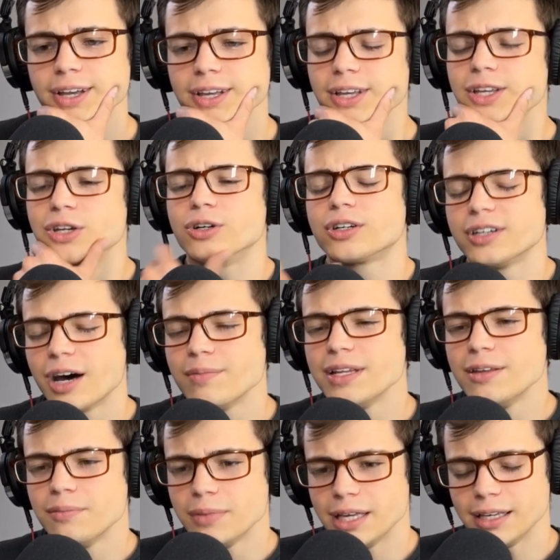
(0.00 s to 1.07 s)
you're coming
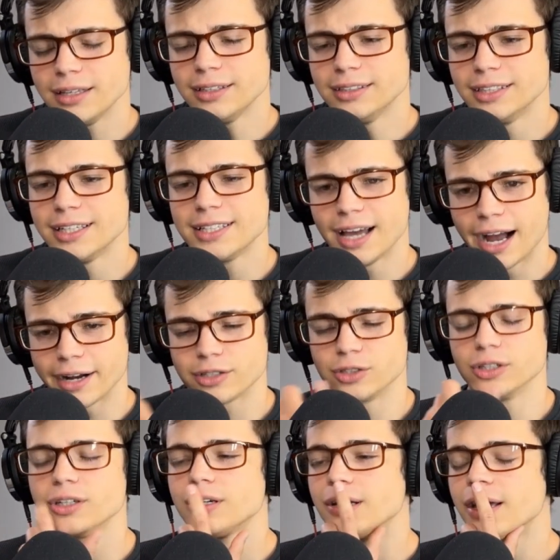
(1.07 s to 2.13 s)
to me, a
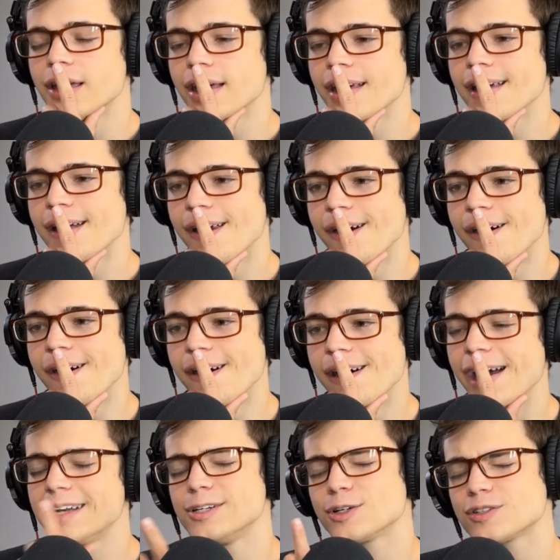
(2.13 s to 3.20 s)
doctor,
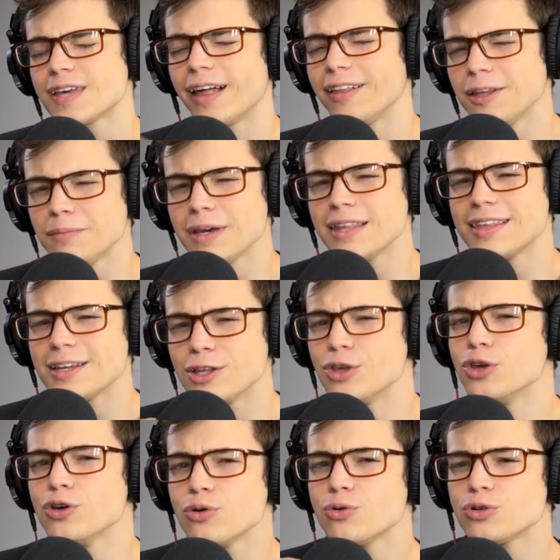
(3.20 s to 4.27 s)
and you're telling me that
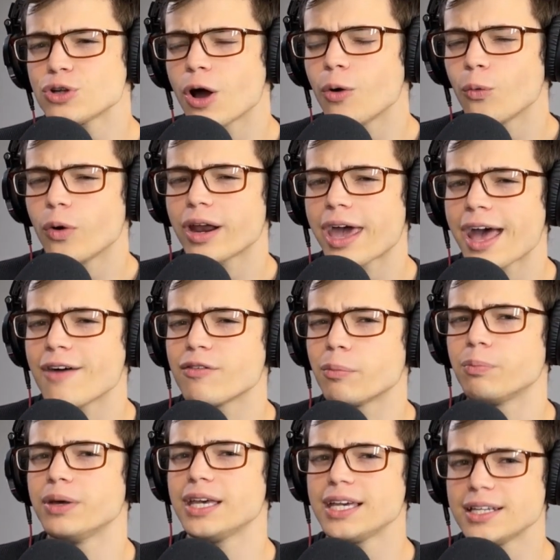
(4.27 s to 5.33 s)
you don't want to have a
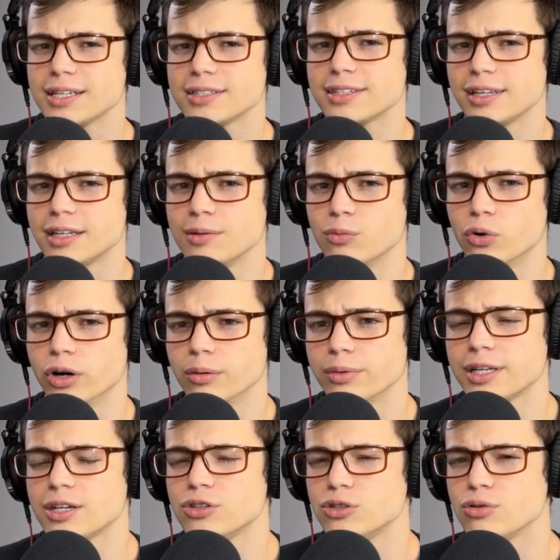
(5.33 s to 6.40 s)
penis anymore
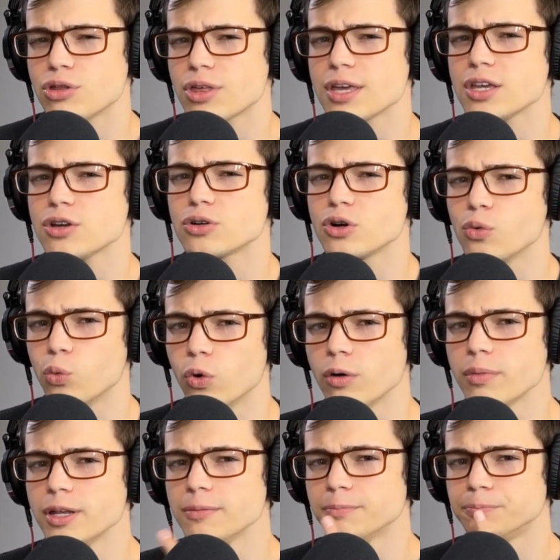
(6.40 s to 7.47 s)
because you think you're a
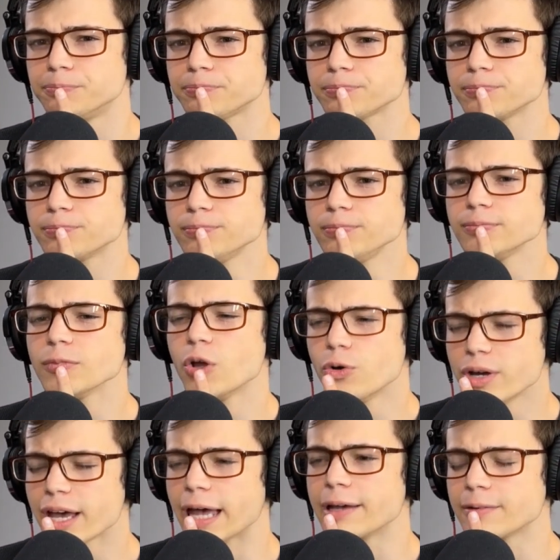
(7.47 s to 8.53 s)
woman?
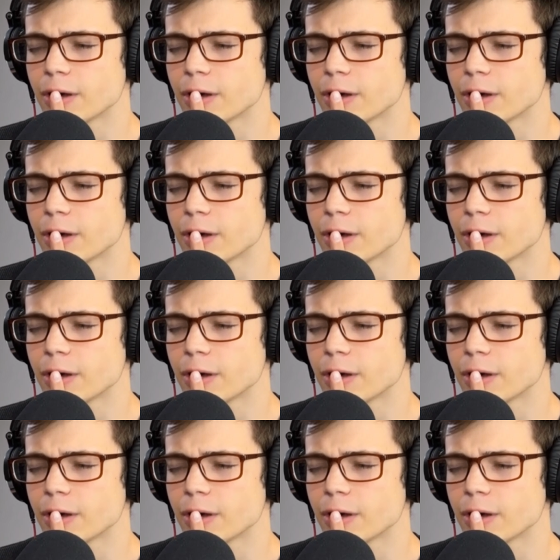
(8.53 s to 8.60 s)
Okay.